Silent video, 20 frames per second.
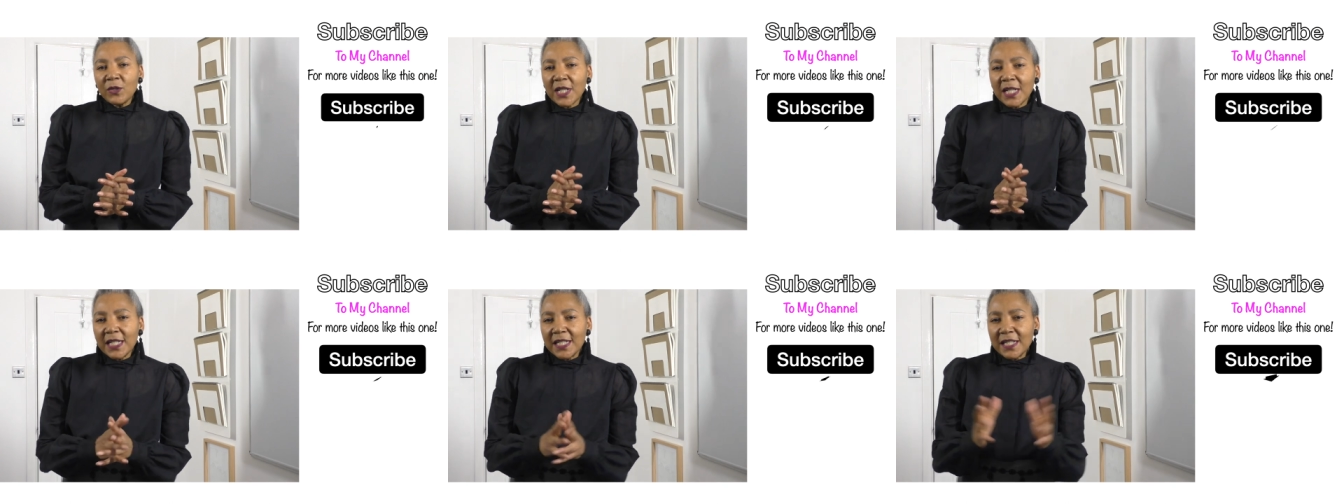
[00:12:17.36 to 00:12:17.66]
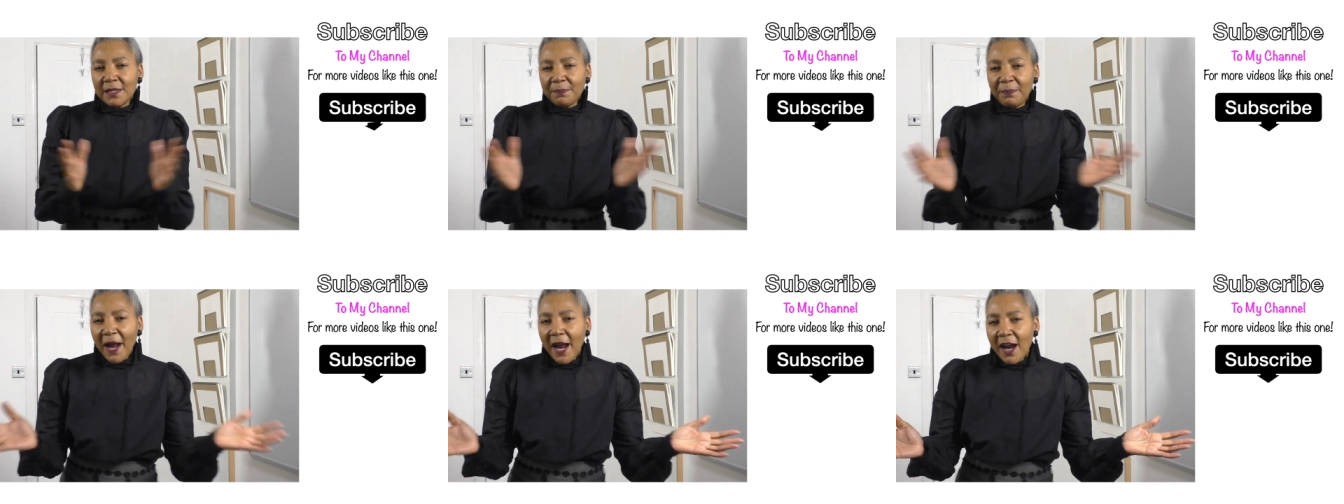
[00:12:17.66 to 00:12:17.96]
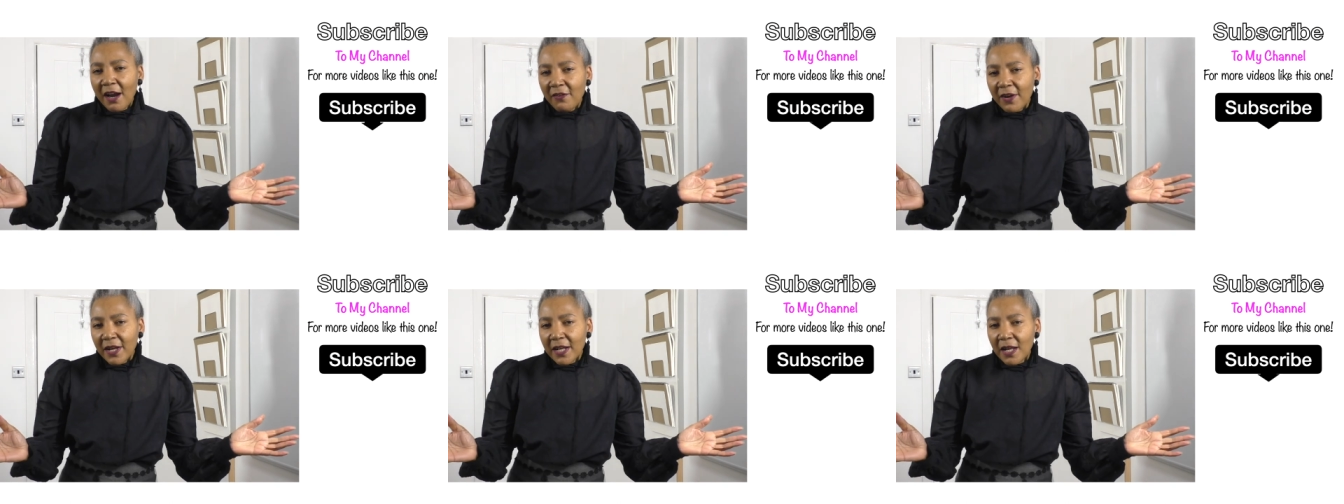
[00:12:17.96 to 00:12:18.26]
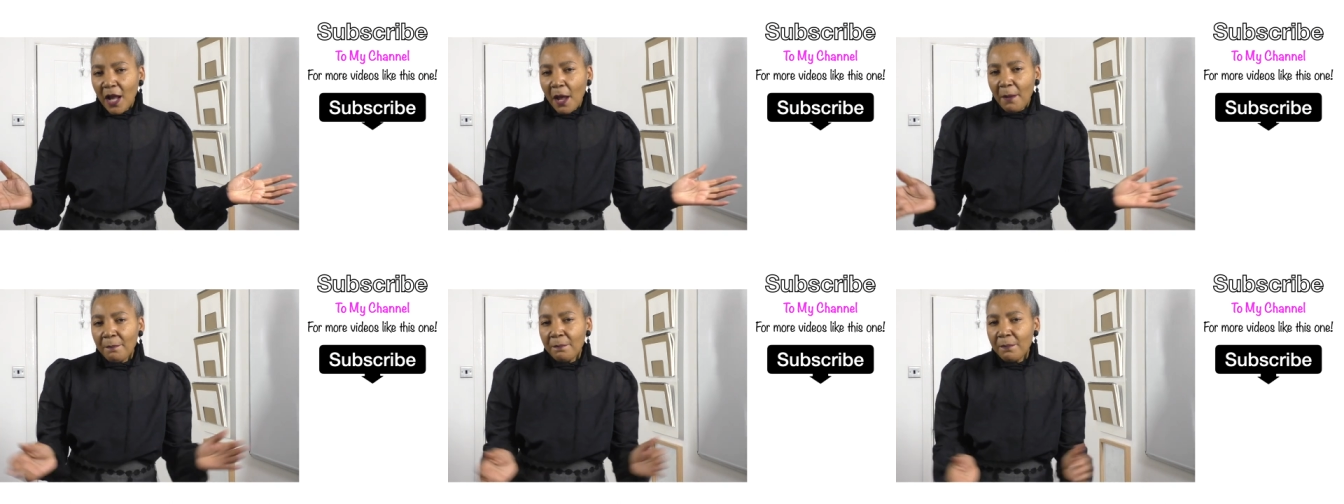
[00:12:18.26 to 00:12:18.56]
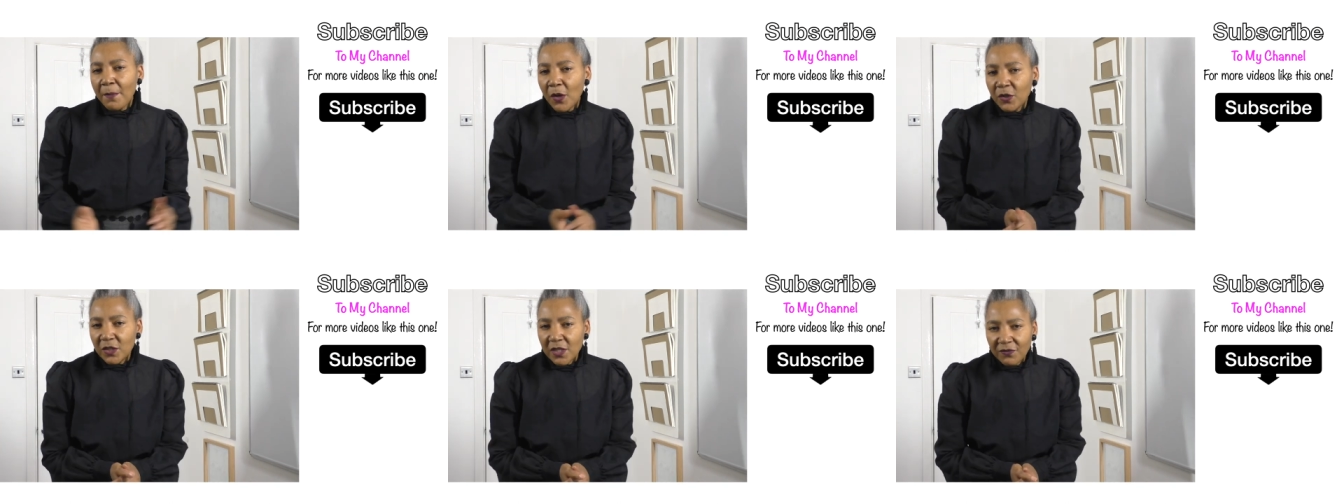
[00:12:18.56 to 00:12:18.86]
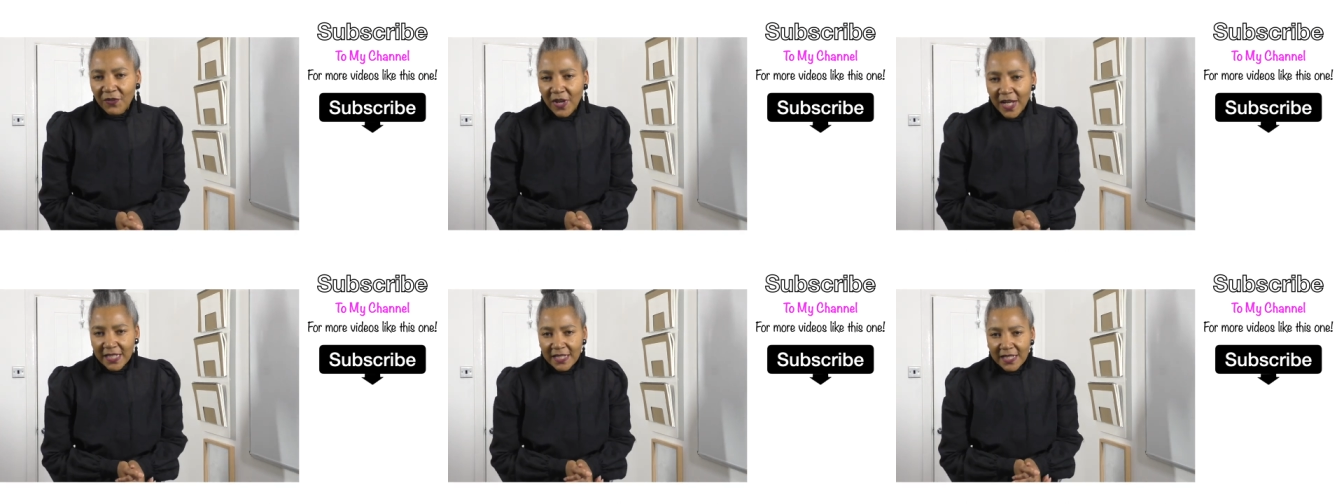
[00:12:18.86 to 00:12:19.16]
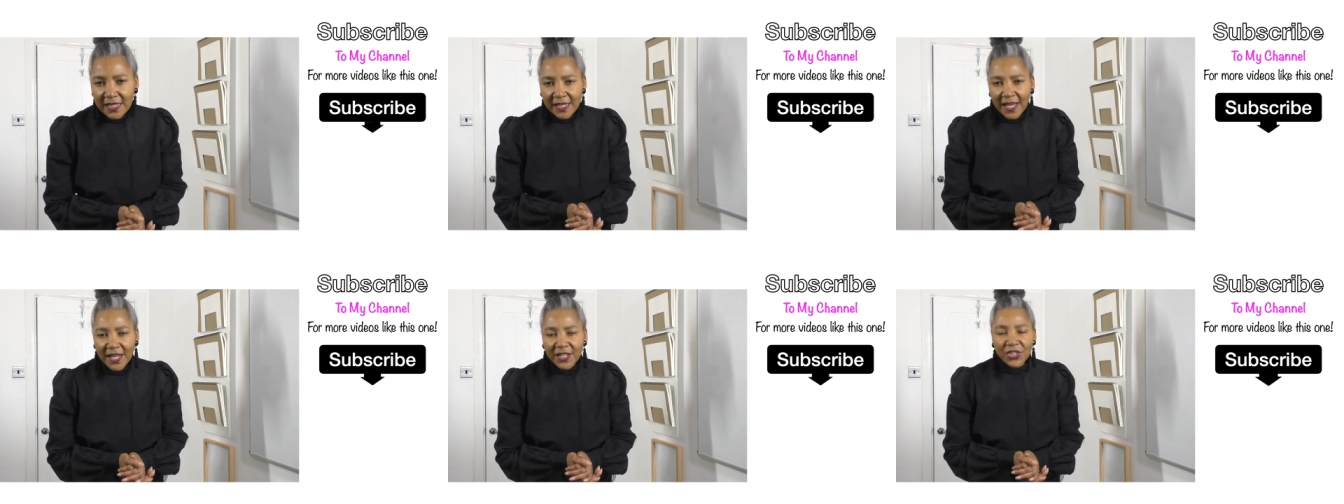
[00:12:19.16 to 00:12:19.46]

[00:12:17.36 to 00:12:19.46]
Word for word: inspiring, motivating,